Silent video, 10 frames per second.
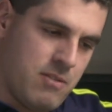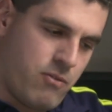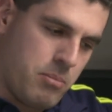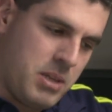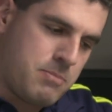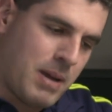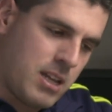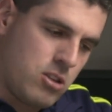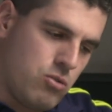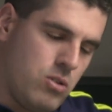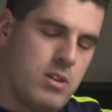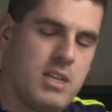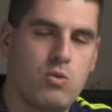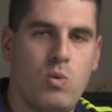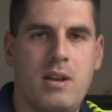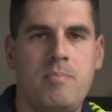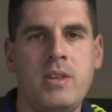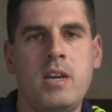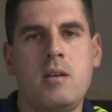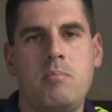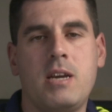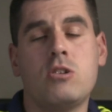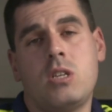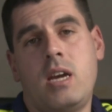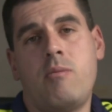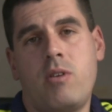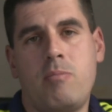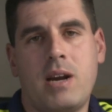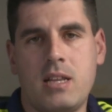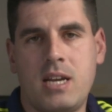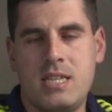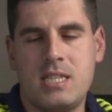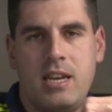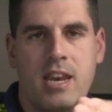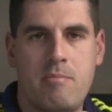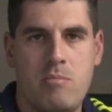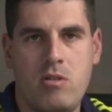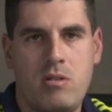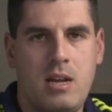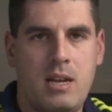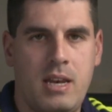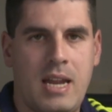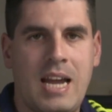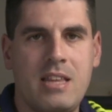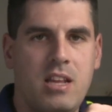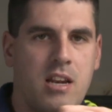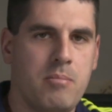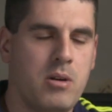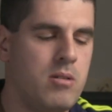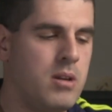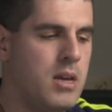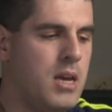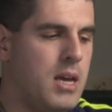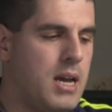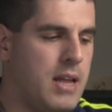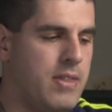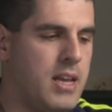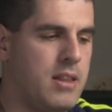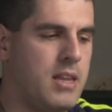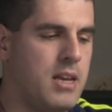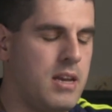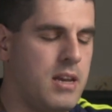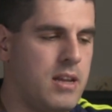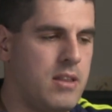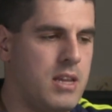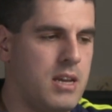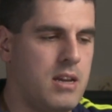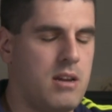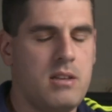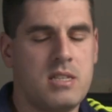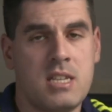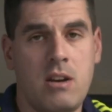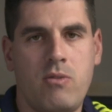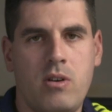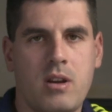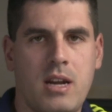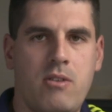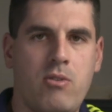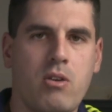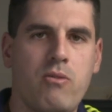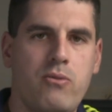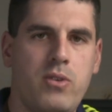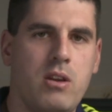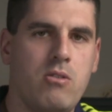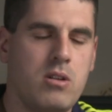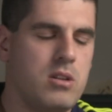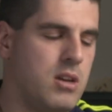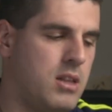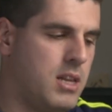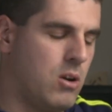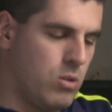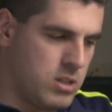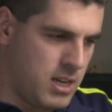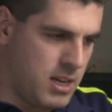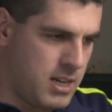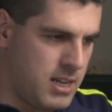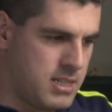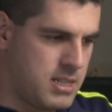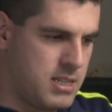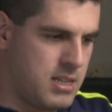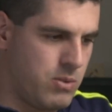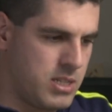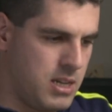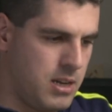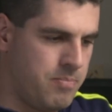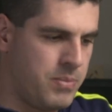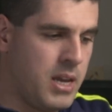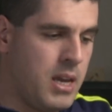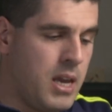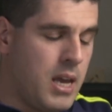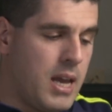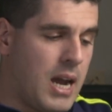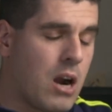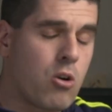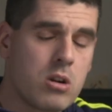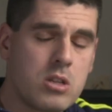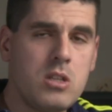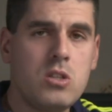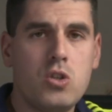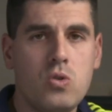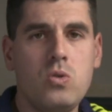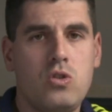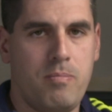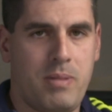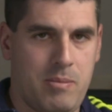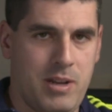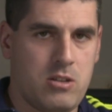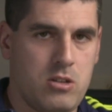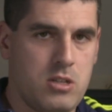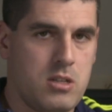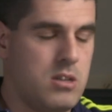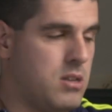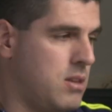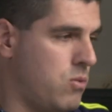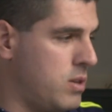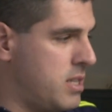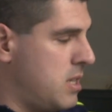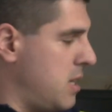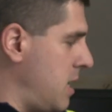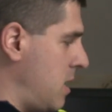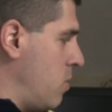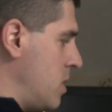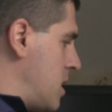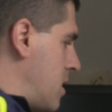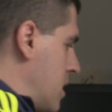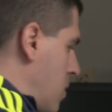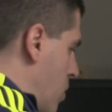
from this packet to this one, because every packet has a number, an ID number, and then the server can reconfigure the whole signal, as I was saying, according to parameters, which are the